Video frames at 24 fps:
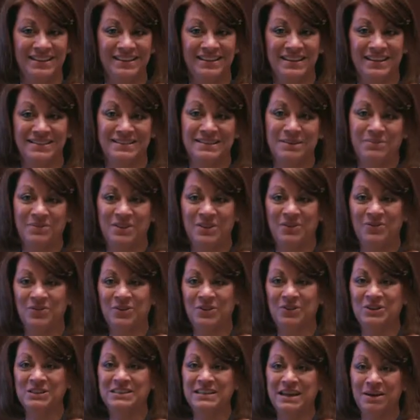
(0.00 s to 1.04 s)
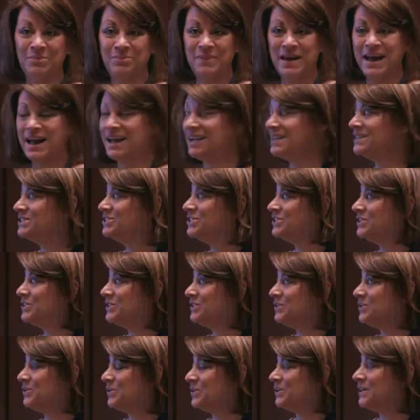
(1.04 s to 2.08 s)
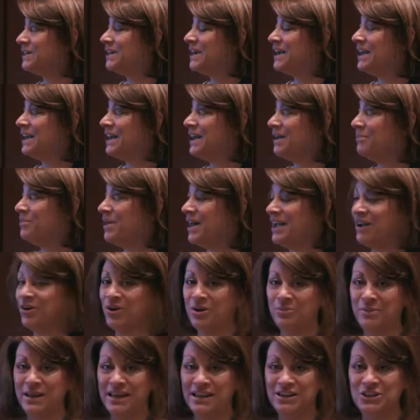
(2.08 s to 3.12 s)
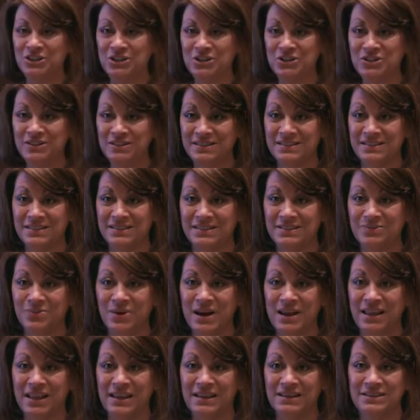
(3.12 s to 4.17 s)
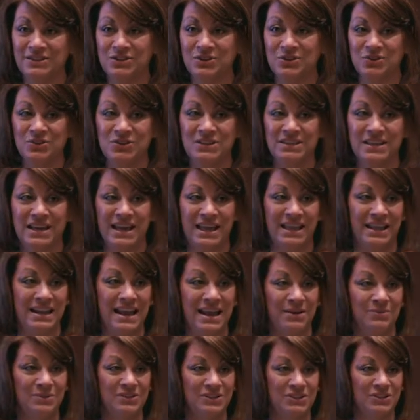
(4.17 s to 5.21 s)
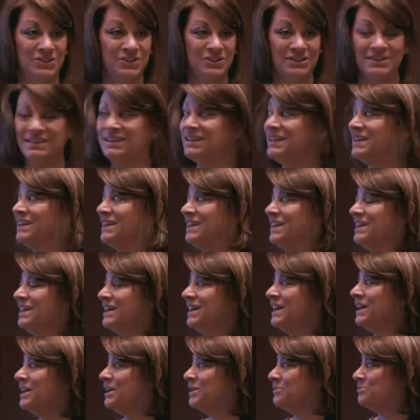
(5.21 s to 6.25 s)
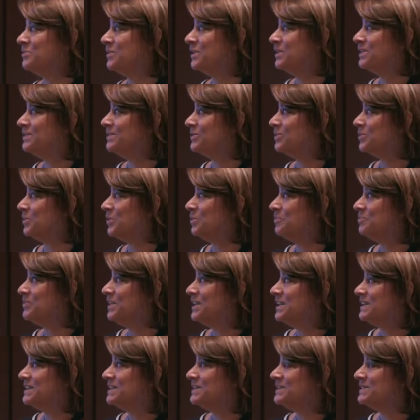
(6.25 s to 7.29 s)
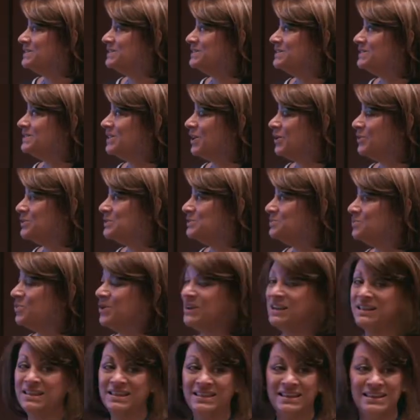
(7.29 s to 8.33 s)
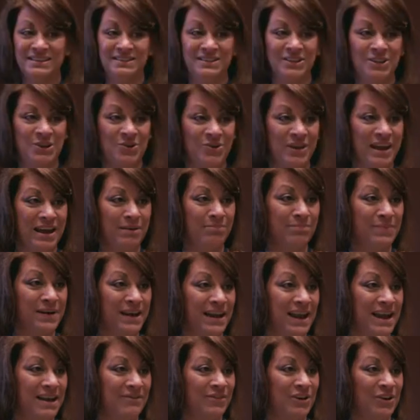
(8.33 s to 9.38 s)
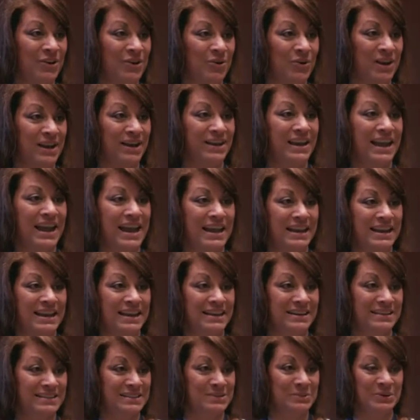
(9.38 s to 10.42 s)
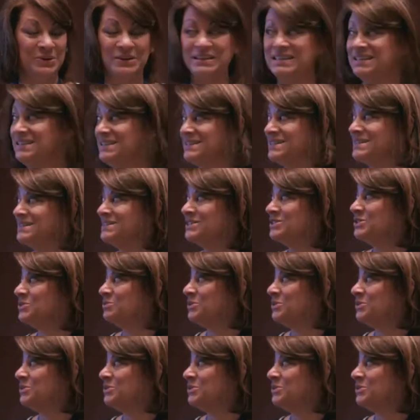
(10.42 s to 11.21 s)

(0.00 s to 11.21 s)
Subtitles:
That's something for you to take back to your hiring managers as well as your talent acquisition group. So one of the things that you get by having a great candidate experience is you